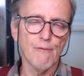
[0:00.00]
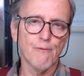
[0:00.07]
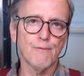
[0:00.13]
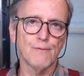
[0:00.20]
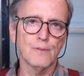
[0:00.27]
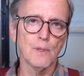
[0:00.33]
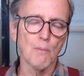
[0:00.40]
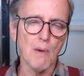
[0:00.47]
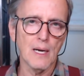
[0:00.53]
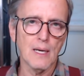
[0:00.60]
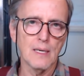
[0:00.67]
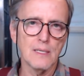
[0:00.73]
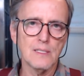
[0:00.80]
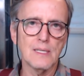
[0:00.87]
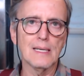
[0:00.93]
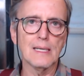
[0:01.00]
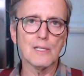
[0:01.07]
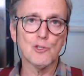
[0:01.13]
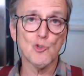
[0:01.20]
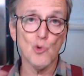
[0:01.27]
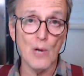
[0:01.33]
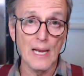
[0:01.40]
If the market is in
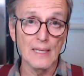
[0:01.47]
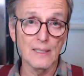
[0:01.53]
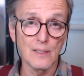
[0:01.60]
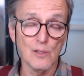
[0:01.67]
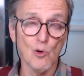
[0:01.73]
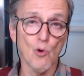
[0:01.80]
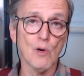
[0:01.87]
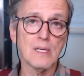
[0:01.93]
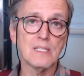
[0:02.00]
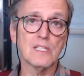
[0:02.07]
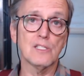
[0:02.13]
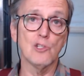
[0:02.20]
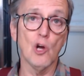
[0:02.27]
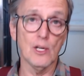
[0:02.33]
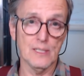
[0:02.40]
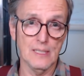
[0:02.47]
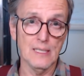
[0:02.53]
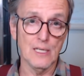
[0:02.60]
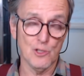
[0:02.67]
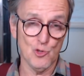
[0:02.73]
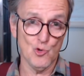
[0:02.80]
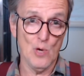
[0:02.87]
a trend or is it not
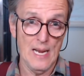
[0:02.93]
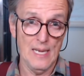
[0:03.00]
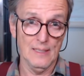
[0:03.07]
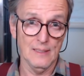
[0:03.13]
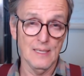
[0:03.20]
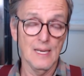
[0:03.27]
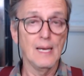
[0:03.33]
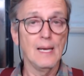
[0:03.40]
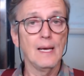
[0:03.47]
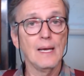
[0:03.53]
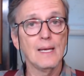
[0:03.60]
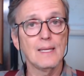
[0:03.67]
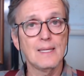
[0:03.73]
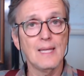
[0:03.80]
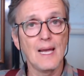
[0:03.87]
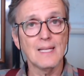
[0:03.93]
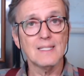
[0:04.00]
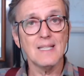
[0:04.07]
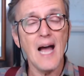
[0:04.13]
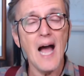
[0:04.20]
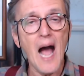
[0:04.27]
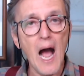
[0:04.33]
in a trend,
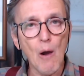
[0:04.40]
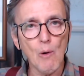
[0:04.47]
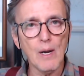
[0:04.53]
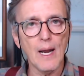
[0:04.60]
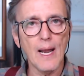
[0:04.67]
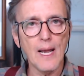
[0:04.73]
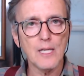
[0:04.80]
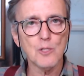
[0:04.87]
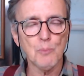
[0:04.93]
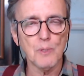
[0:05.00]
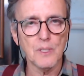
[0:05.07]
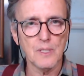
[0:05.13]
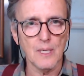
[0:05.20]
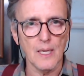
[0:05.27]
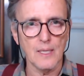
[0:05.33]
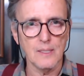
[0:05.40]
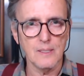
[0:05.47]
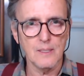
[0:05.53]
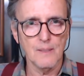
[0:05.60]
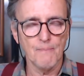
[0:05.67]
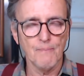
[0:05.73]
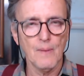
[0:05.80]
that's our
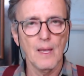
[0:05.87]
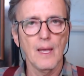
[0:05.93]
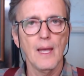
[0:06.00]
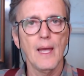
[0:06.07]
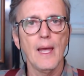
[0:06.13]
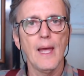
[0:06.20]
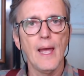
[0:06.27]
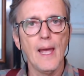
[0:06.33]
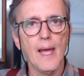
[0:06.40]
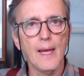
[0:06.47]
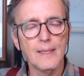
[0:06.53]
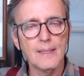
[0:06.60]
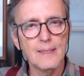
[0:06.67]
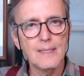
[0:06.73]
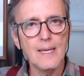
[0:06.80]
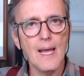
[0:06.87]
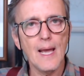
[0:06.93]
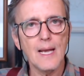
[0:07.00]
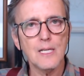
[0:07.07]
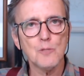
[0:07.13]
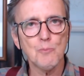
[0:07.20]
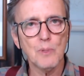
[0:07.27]
expertise. And
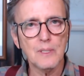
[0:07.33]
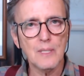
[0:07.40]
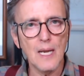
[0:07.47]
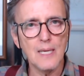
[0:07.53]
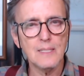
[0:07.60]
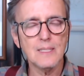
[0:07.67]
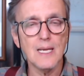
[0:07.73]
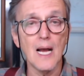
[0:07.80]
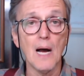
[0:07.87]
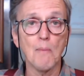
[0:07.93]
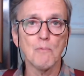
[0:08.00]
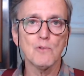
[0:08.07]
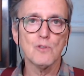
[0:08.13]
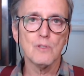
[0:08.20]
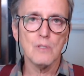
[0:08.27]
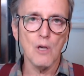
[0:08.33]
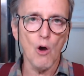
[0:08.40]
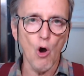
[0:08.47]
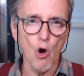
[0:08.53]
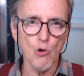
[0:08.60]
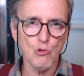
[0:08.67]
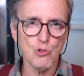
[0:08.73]
the expertise
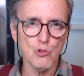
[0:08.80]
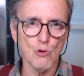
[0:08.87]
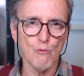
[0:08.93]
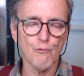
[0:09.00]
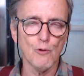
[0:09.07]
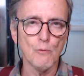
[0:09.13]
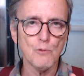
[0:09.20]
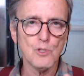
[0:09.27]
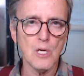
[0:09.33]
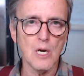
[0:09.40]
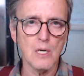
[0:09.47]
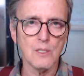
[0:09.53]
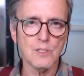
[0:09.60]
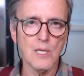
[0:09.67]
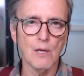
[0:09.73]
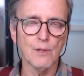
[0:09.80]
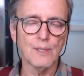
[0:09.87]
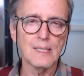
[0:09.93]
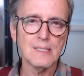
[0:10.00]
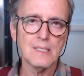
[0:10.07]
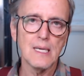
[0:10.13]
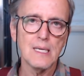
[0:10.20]
comes also from Charles Dow
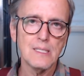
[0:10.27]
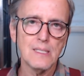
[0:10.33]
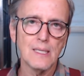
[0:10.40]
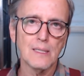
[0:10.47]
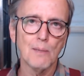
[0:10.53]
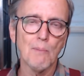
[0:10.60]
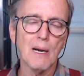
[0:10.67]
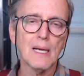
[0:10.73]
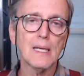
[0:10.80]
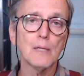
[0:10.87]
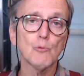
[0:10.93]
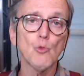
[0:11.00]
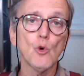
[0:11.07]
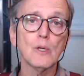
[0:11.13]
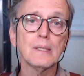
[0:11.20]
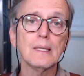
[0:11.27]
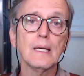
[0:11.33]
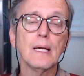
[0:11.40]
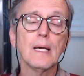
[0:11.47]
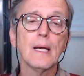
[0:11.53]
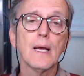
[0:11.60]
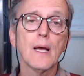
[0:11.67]
that says that the market
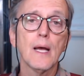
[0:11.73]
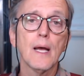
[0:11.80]
would